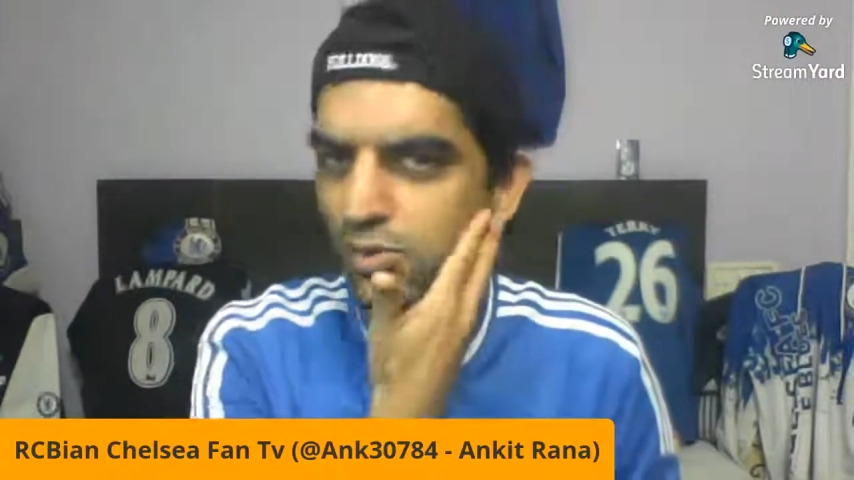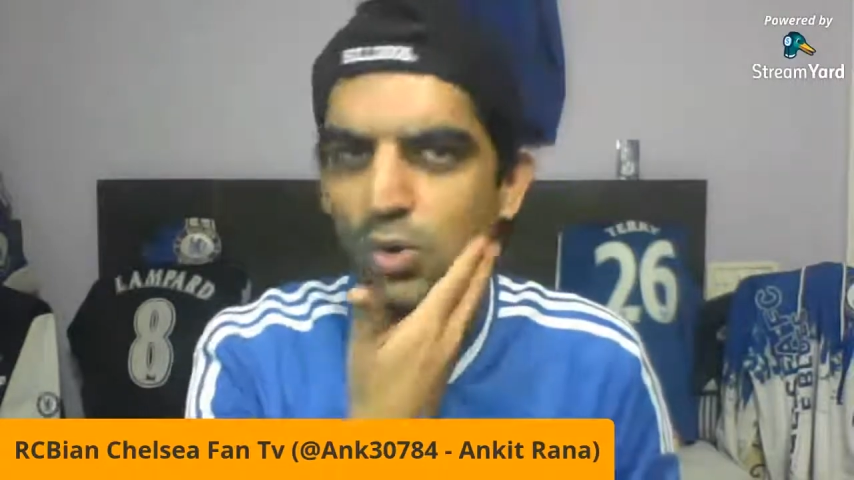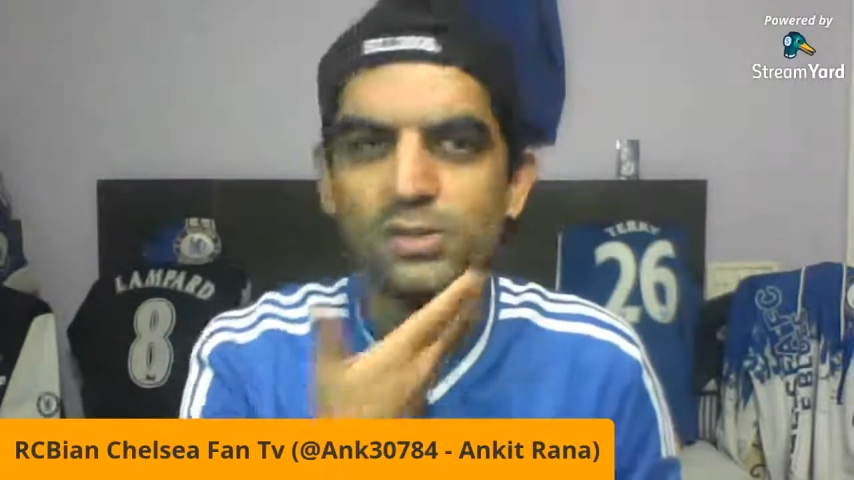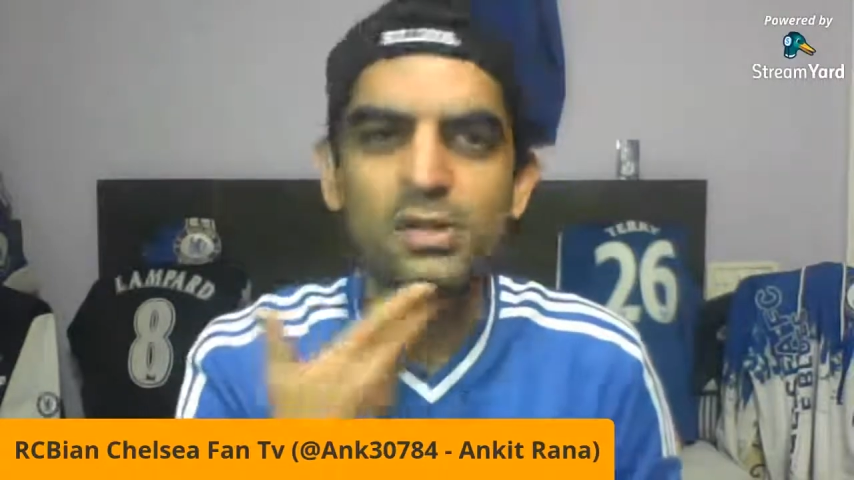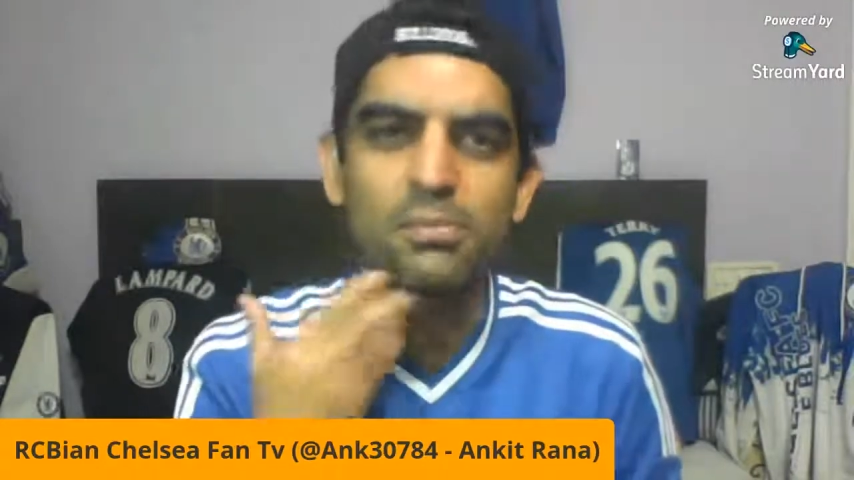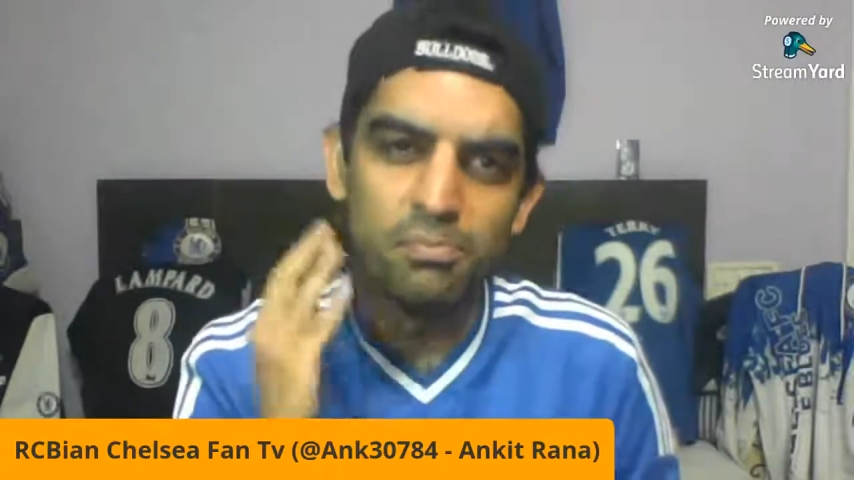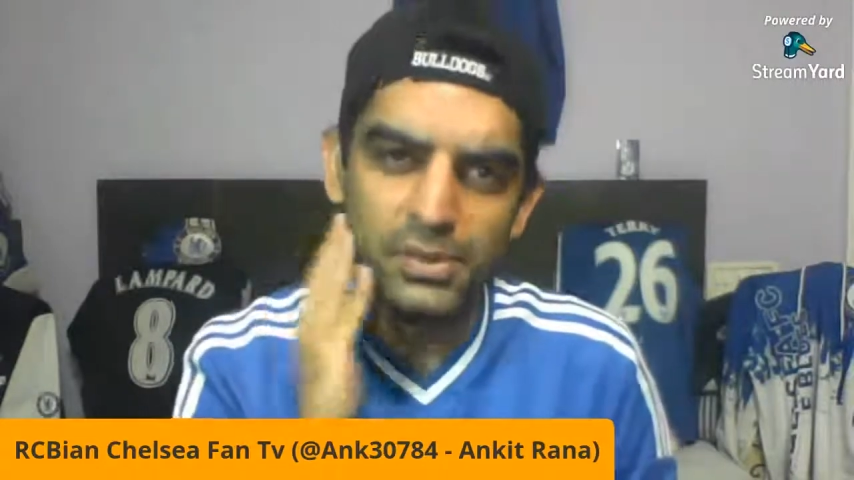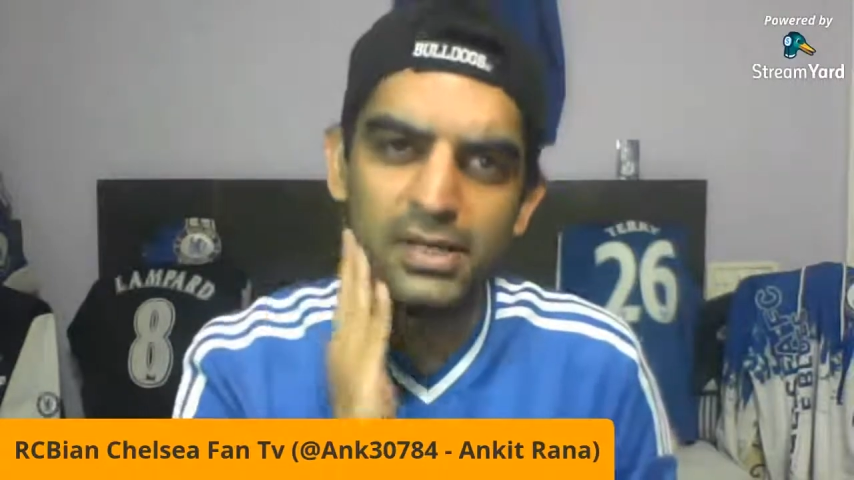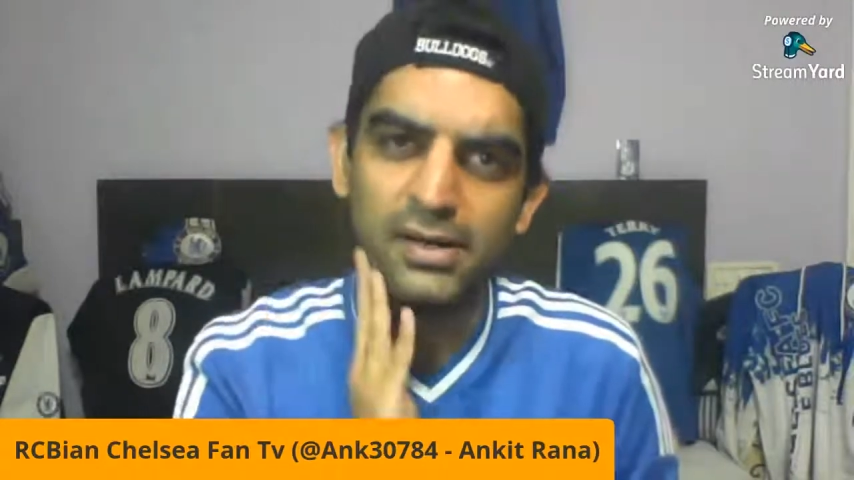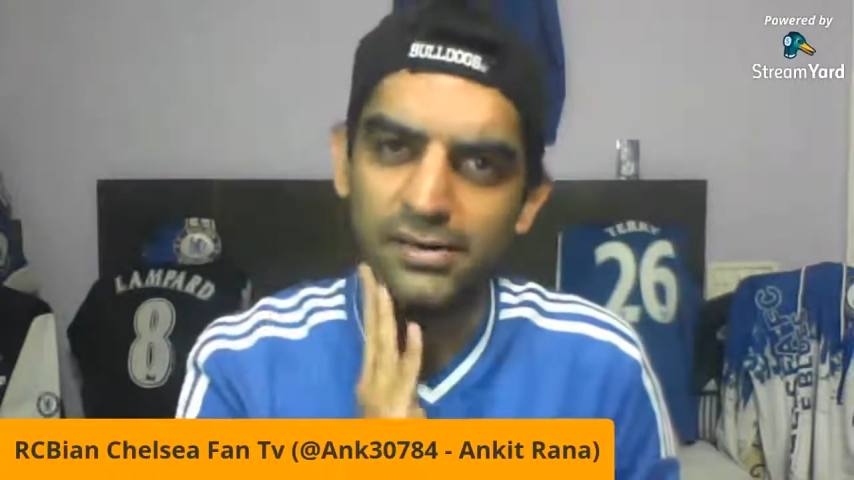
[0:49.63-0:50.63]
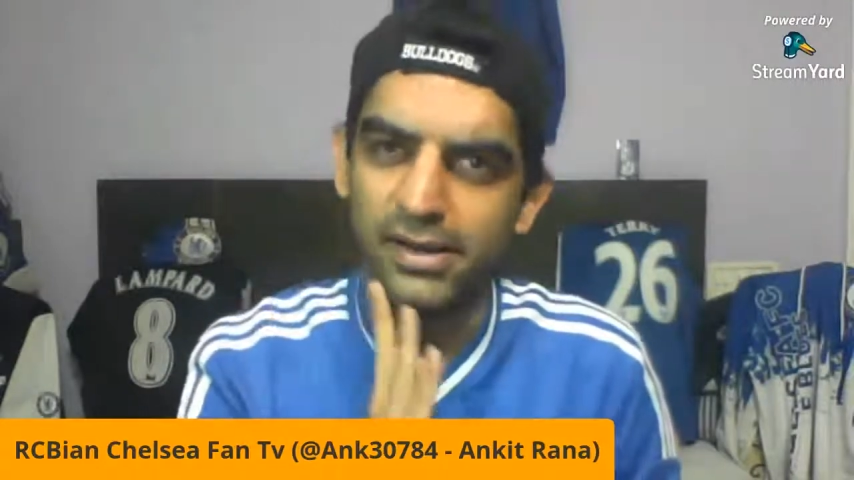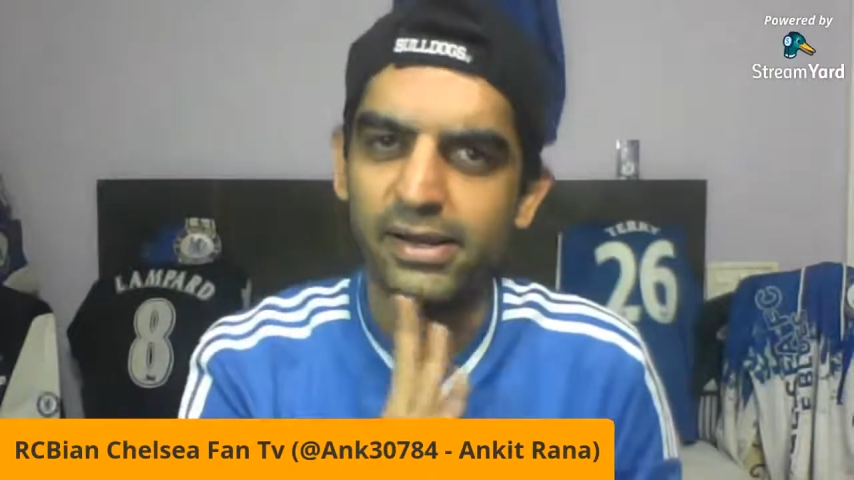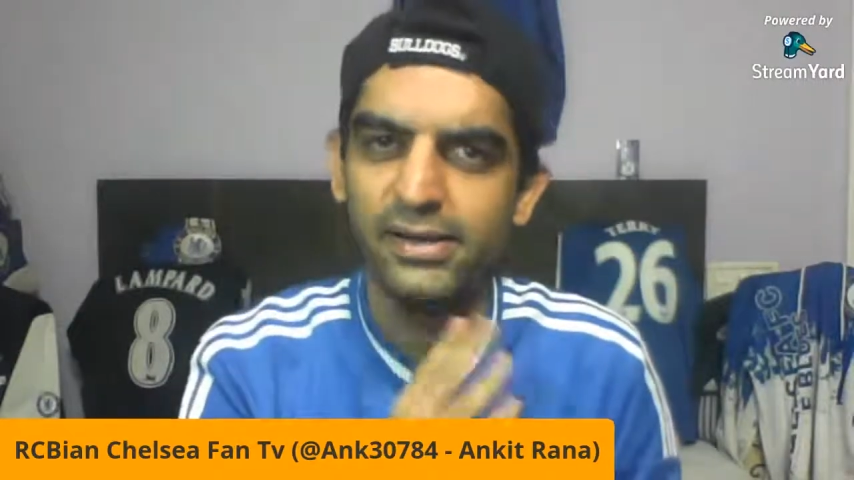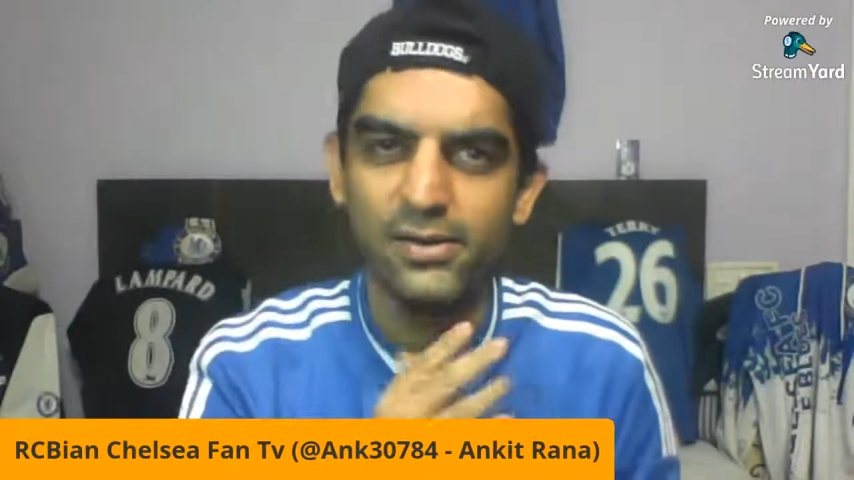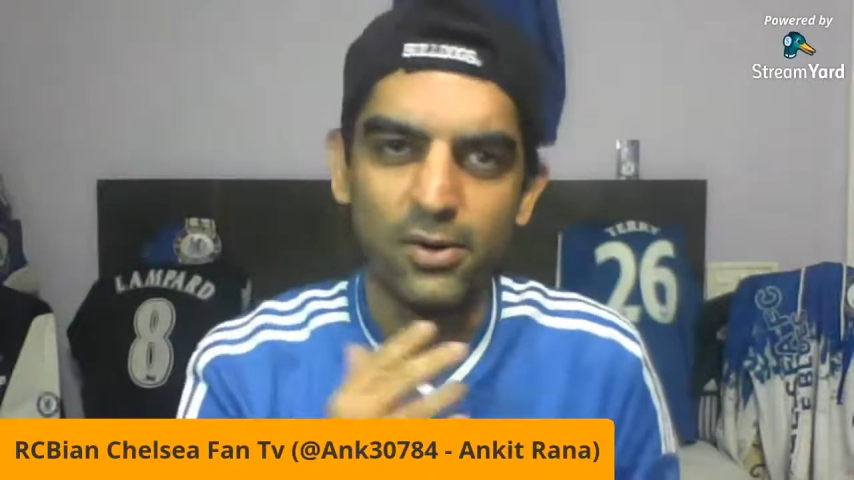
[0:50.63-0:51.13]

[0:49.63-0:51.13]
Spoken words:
grown some beard, right?